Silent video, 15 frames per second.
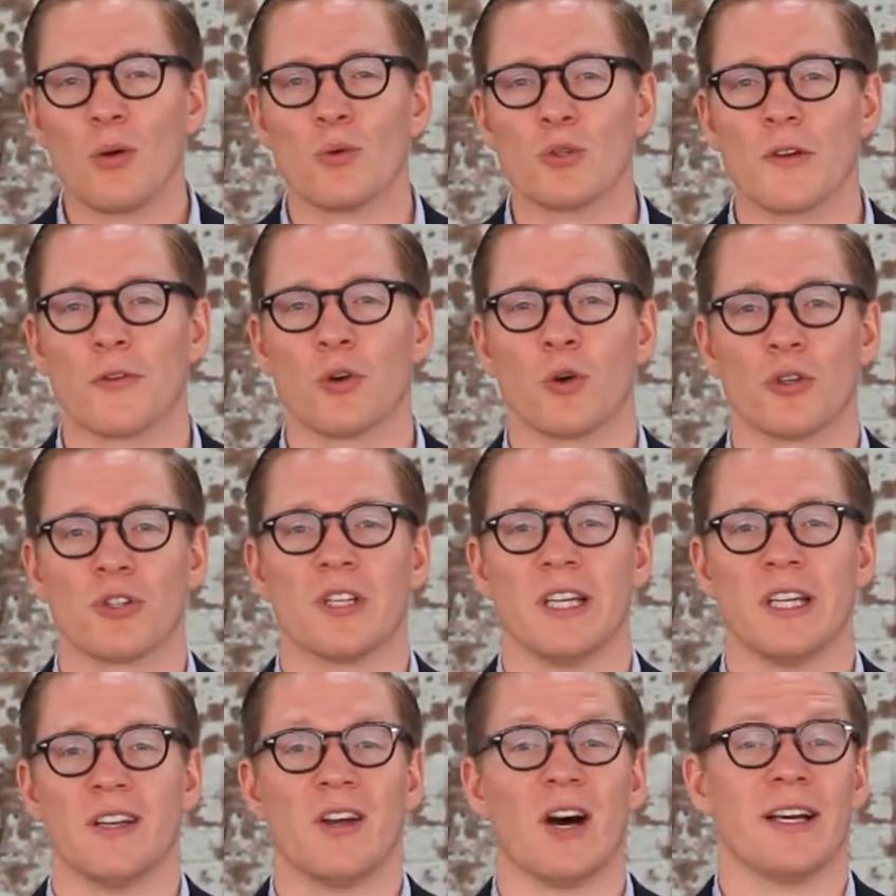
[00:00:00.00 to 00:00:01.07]
was of course
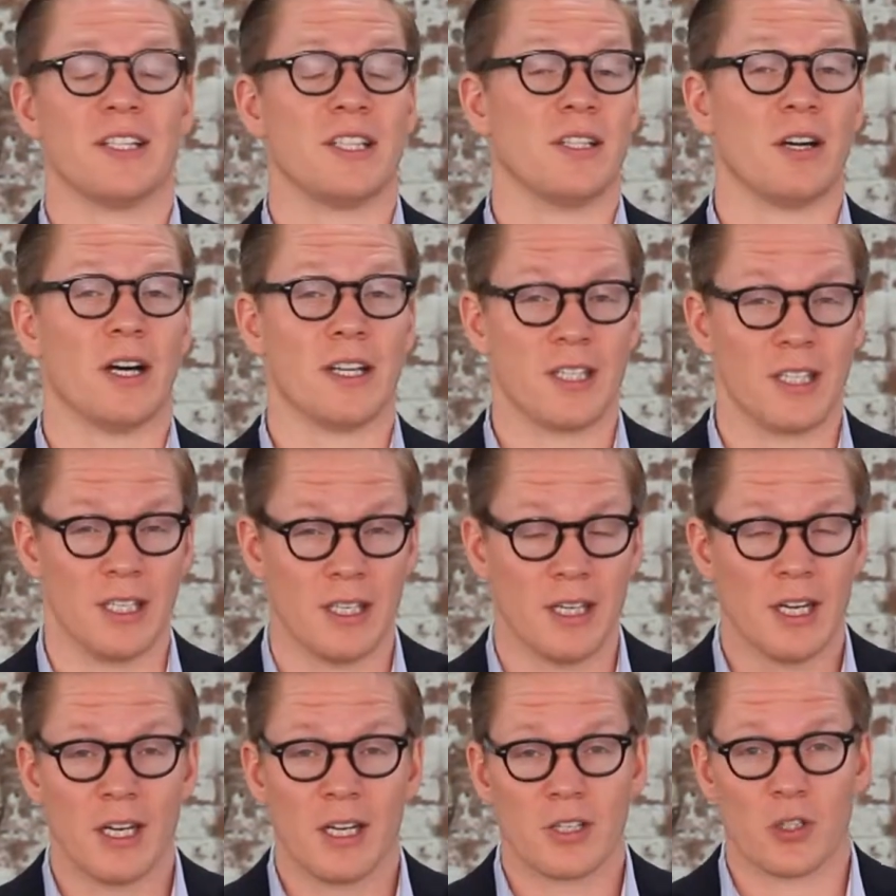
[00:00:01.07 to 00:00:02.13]
the 1990
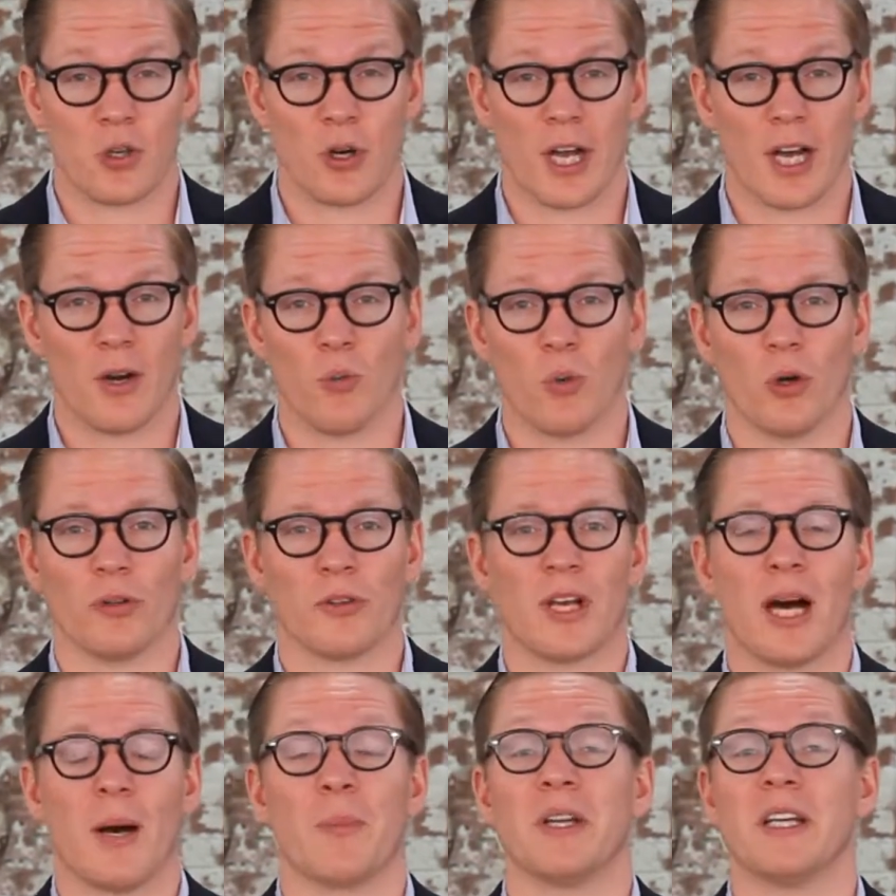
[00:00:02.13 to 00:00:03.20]
Soccer World
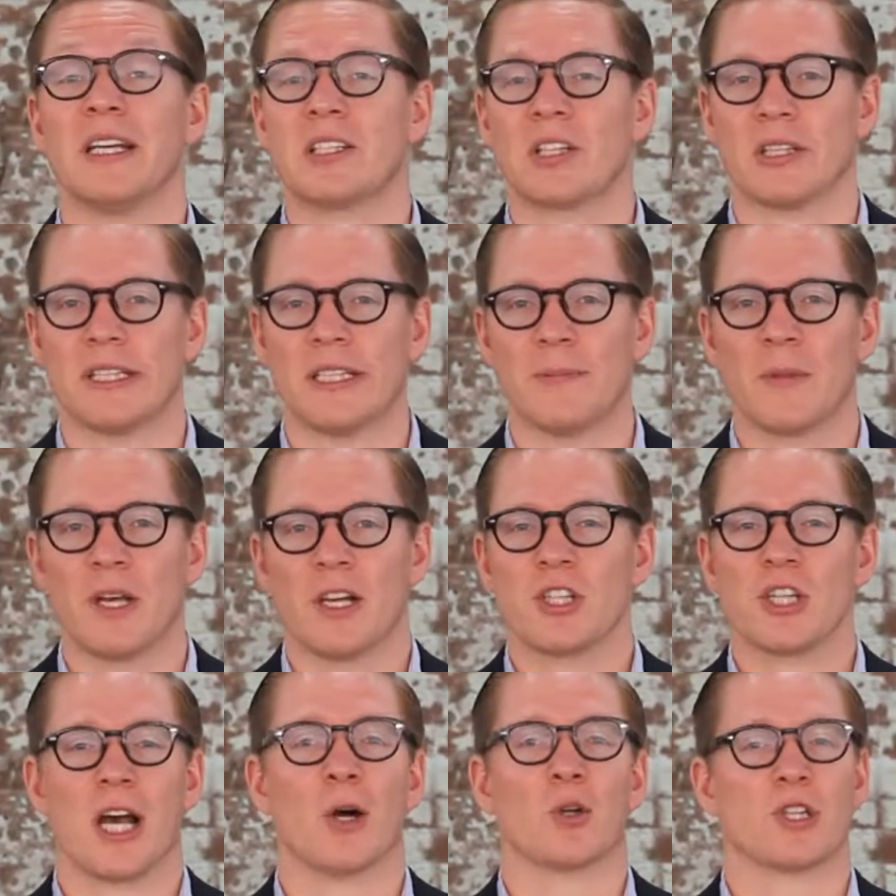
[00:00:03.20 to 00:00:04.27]
Cup in Italy,
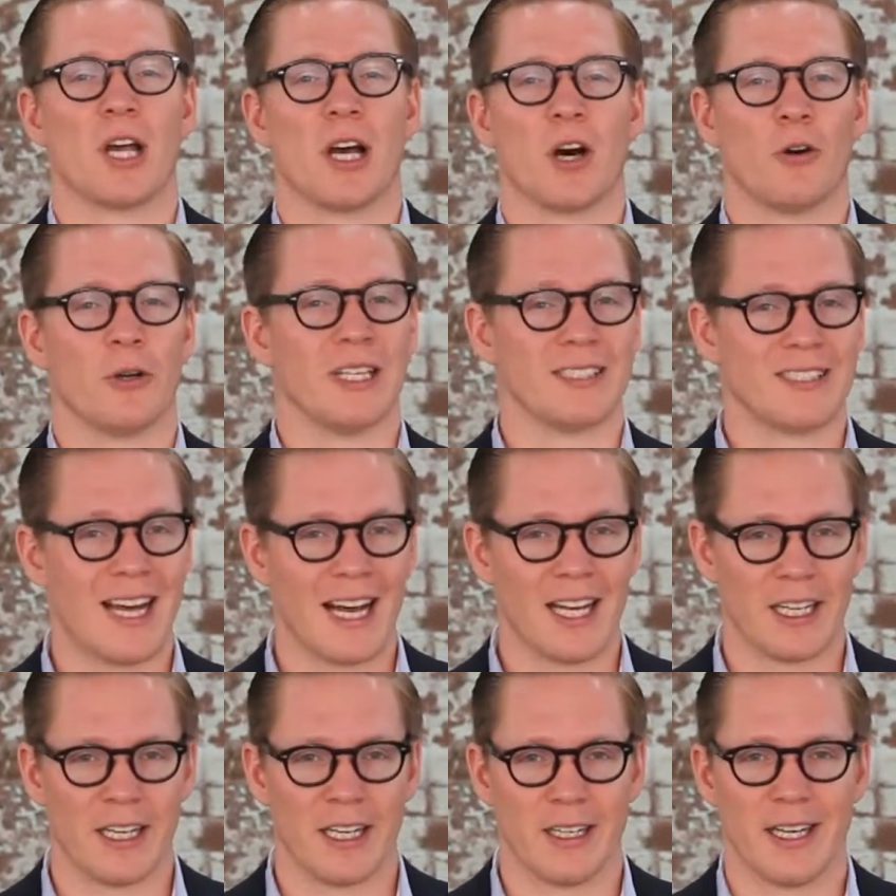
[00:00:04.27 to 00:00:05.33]
Ciao Ciao
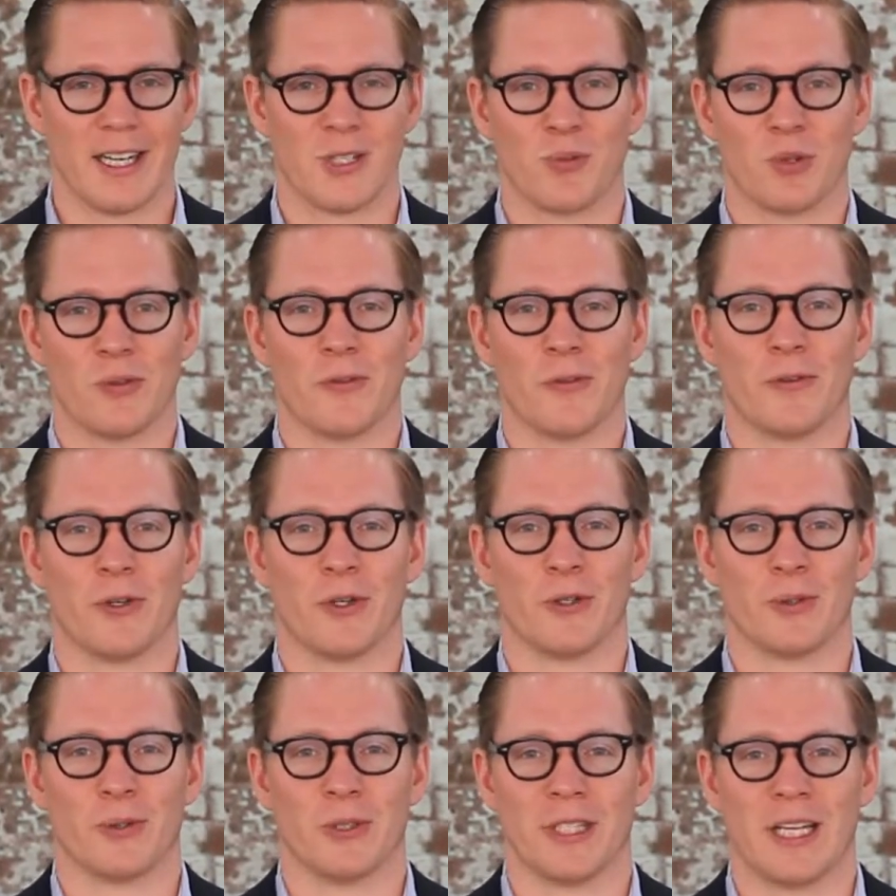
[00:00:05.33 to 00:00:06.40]
Italia, as we refer
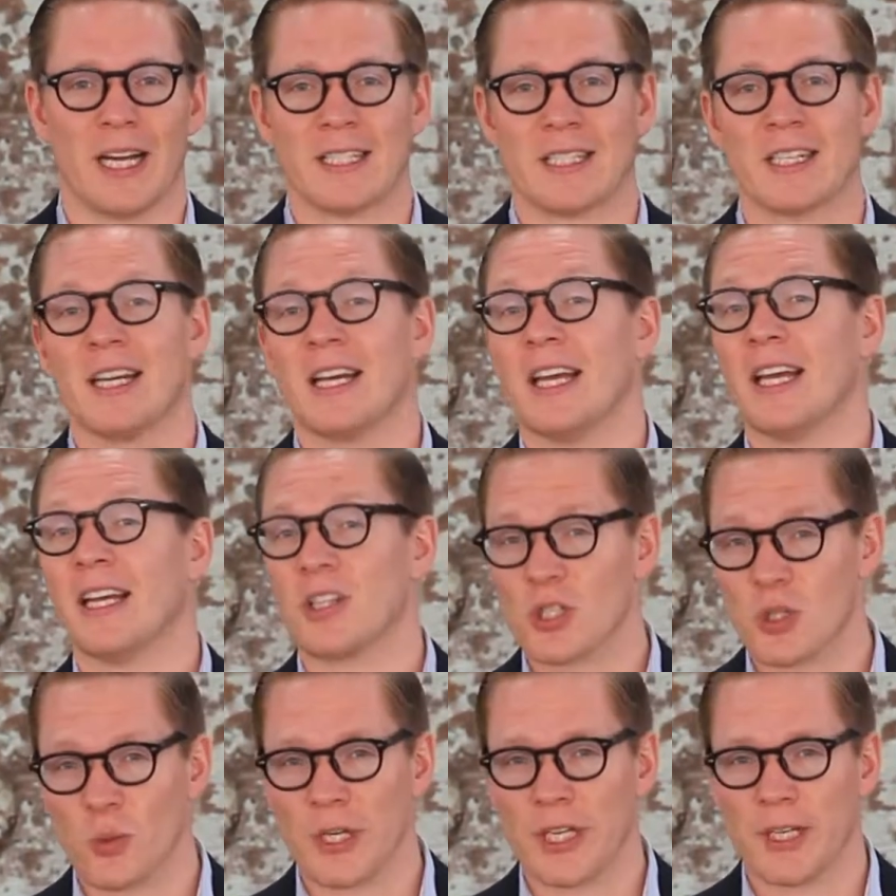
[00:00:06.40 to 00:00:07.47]
to it as in
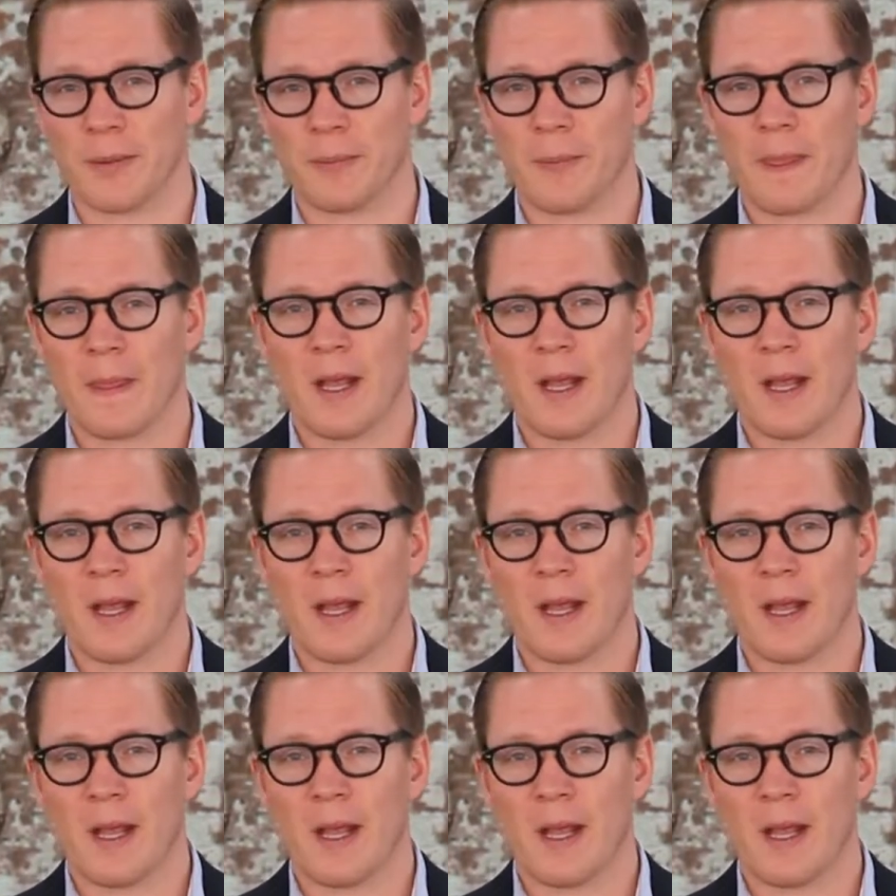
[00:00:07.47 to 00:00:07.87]
Sweden.